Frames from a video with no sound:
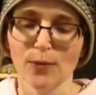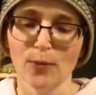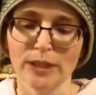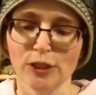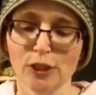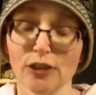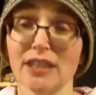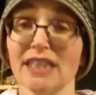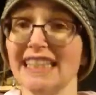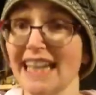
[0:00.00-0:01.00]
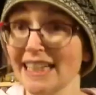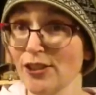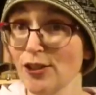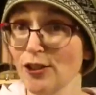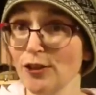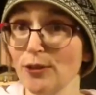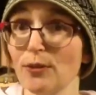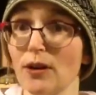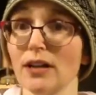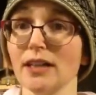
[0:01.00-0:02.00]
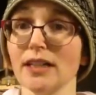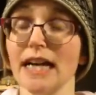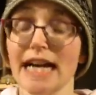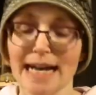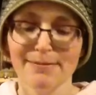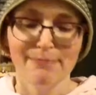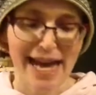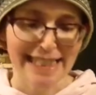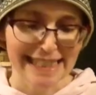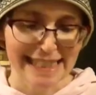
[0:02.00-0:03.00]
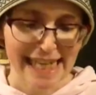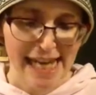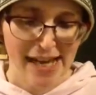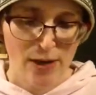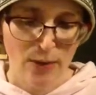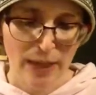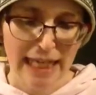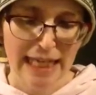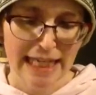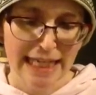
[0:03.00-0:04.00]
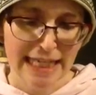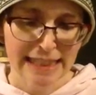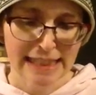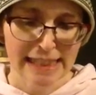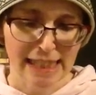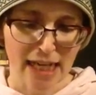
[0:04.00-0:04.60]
which the next 2 are Maggie Now and